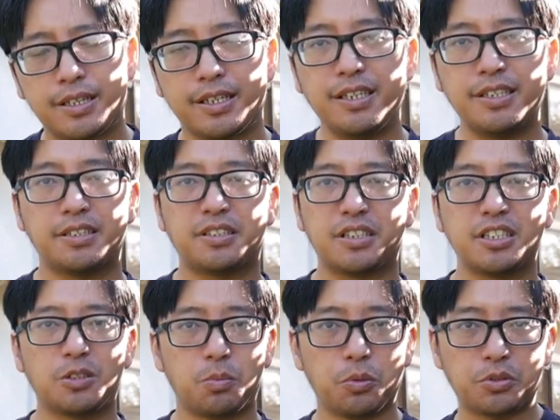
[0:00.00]
These
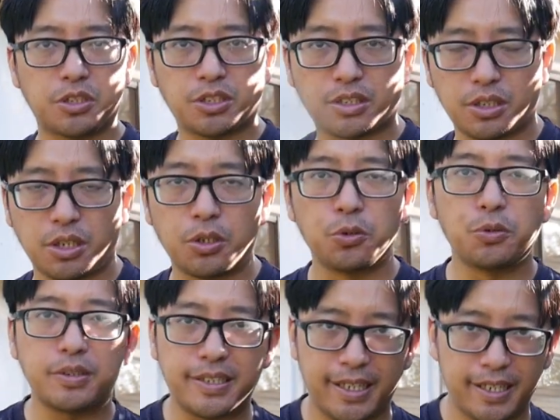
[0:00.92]
things will
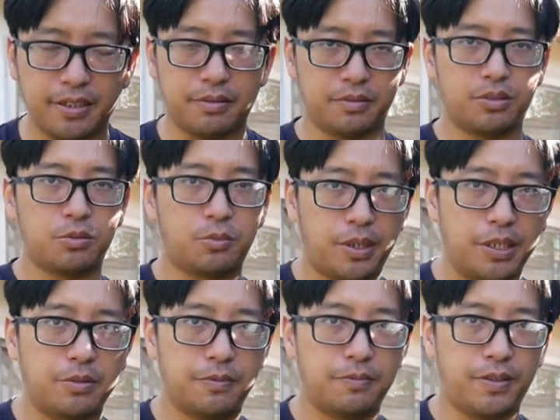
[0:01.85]
slow down the
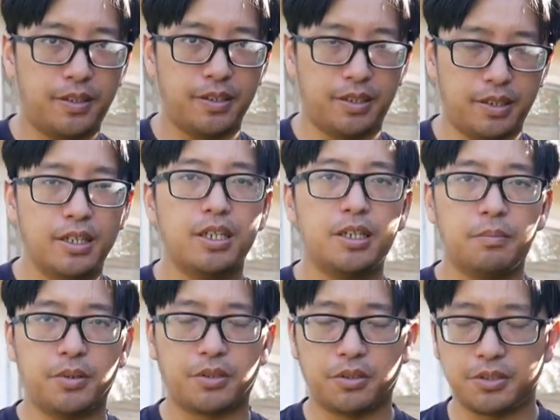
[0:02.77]
rate of fire
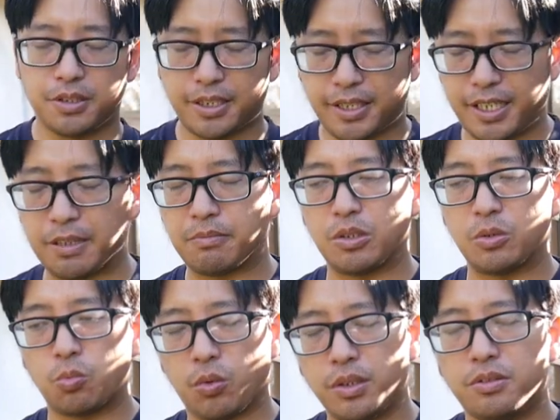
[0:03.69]
because, again, we
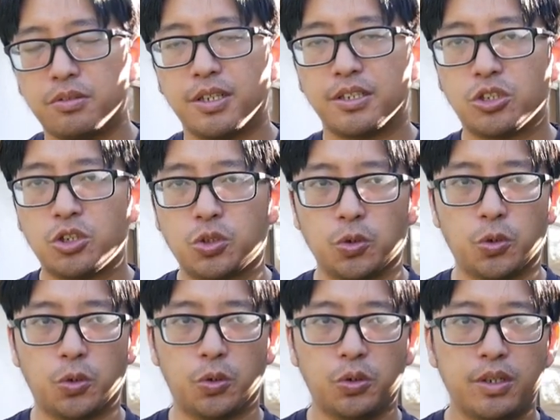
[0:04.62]
want to
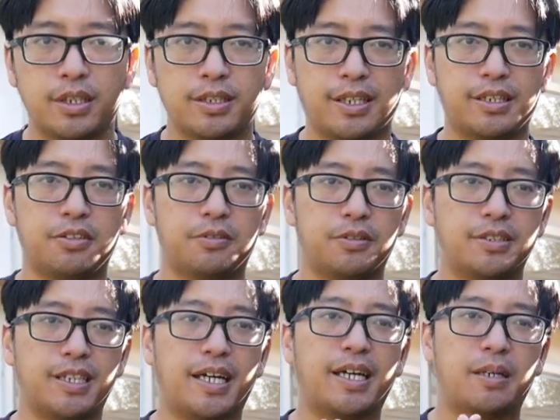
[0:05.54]
ensure that there
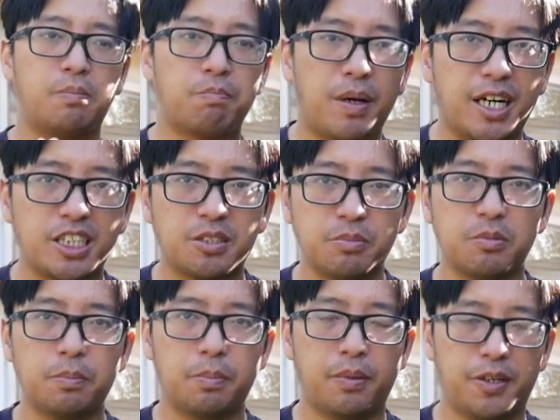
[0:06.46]
is a
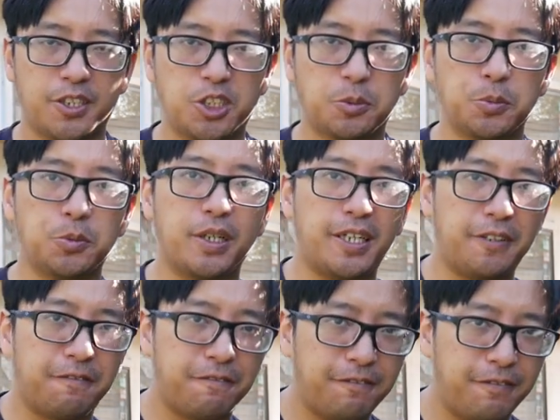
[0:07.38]
maximum possible
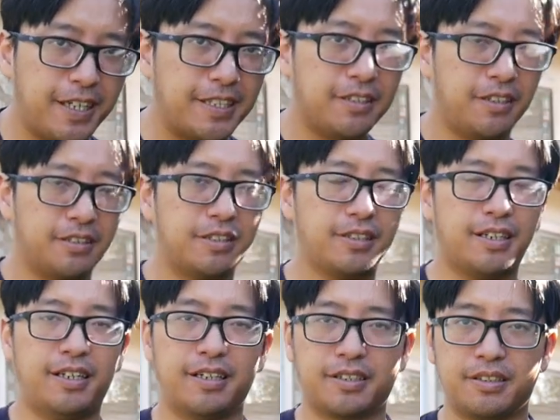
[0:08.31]
effect on the
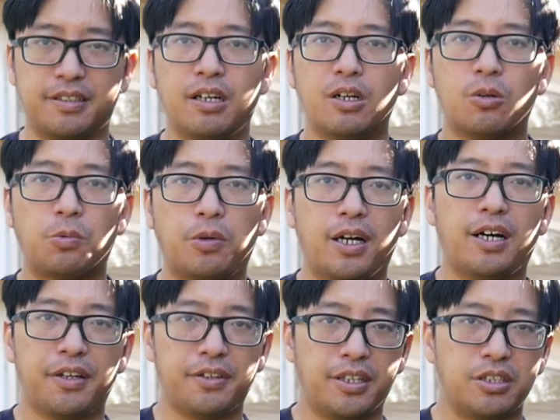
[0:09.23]
target
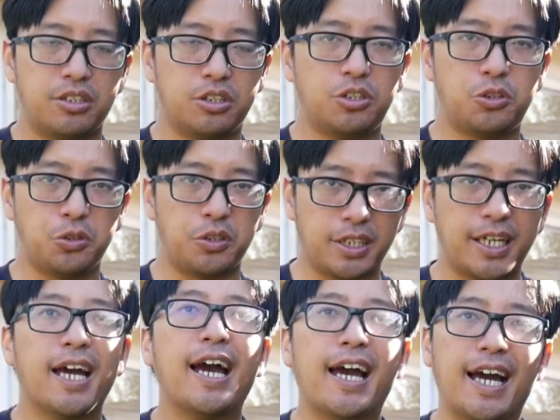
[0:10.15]
rather than just shooting
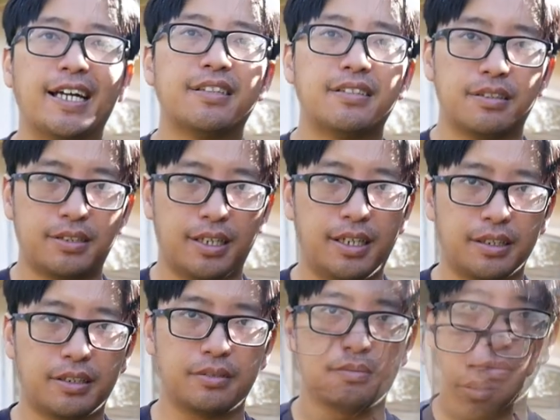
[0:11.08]
at the
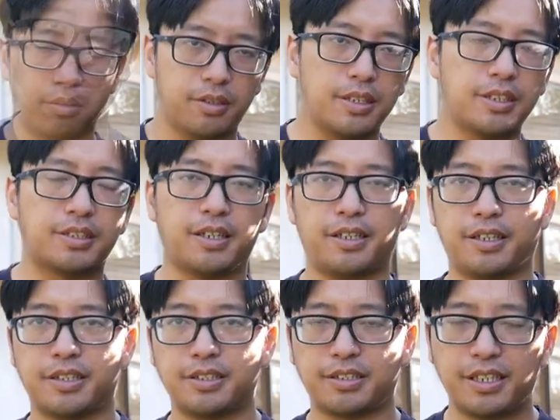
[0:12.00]
target. Now, these
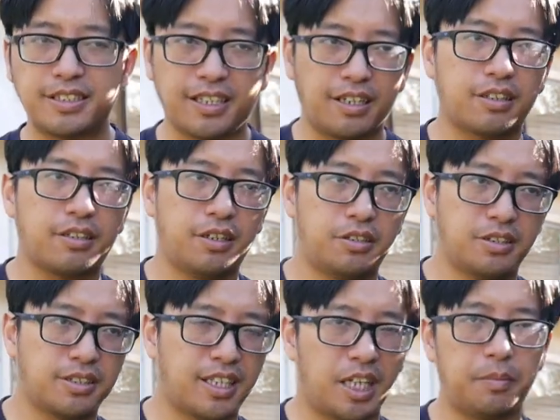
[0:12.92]
days, these
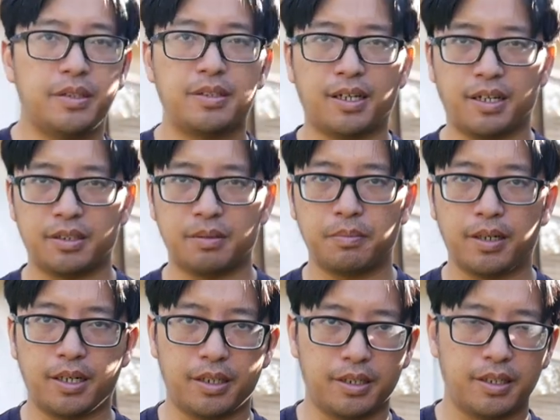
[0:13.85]
calculations can be done
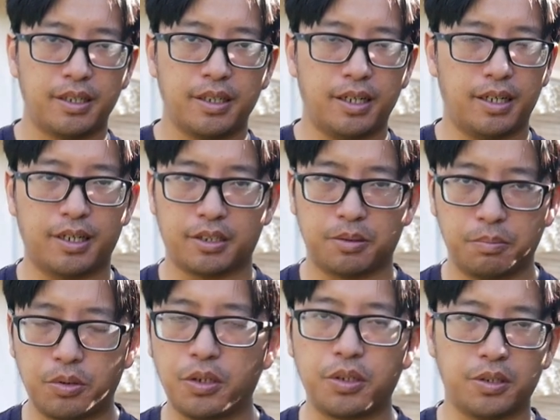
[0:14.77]
by a
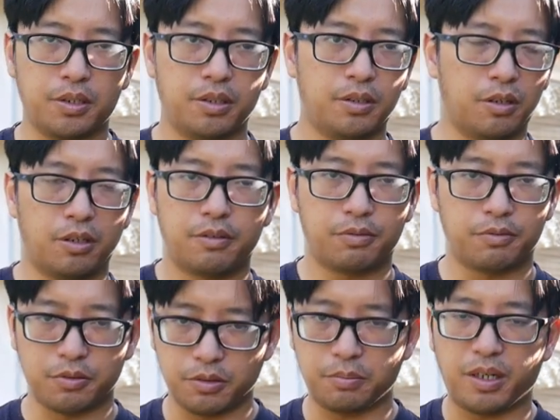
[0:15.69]
computer or
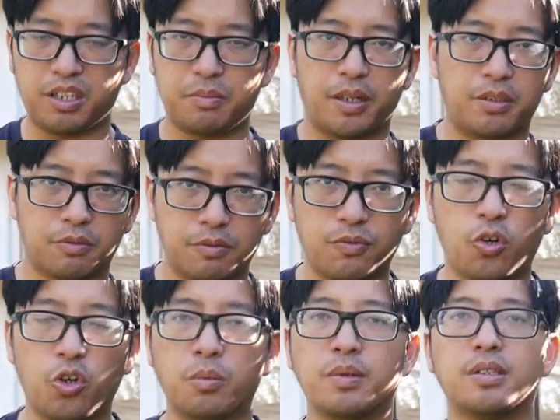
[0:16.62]
through mathematical
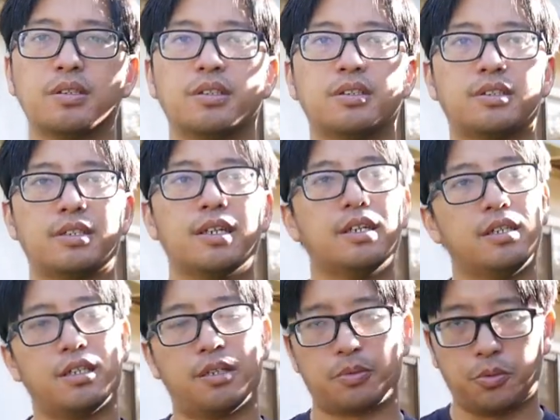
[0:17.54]
formulas.
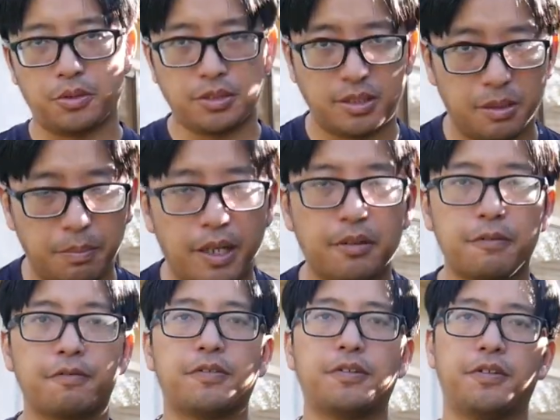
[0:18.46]
Of course, in the
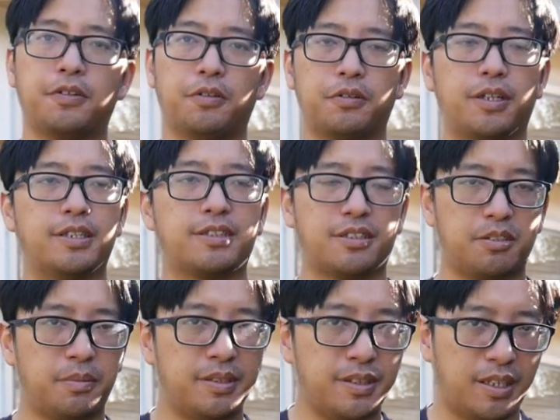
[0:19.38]
battlefield, it's going
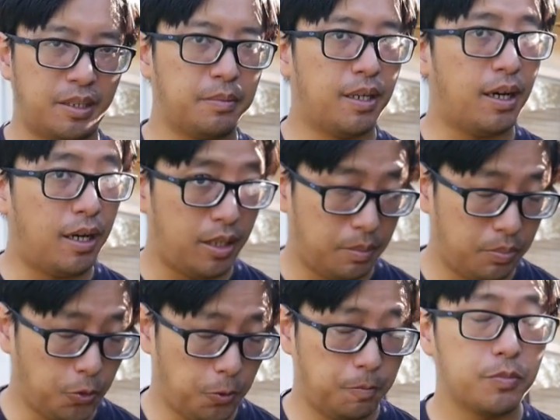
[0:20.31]
to be done by
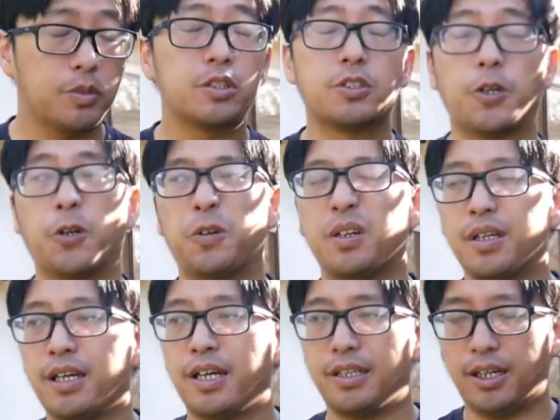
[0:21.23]
eyeball. So
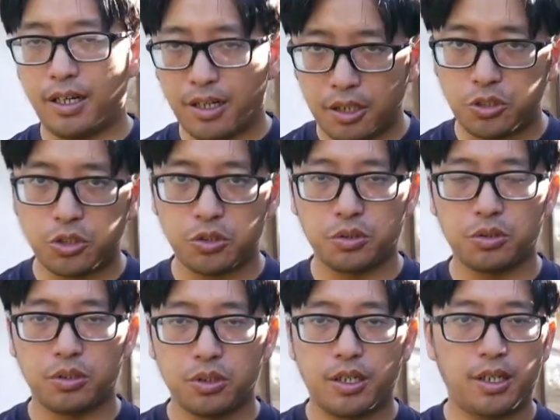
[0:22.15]
an
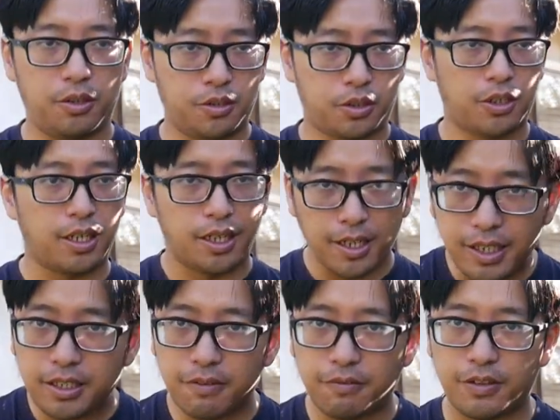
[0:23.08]
archer,
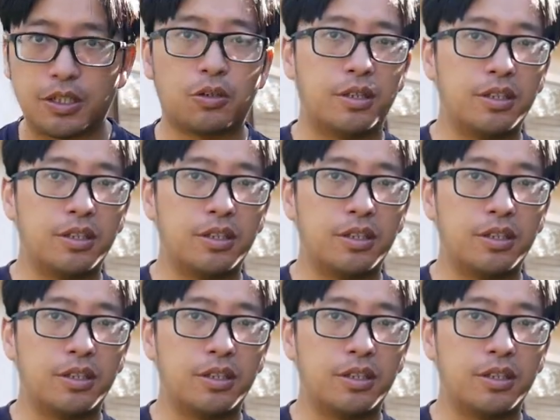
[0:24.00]
collectively or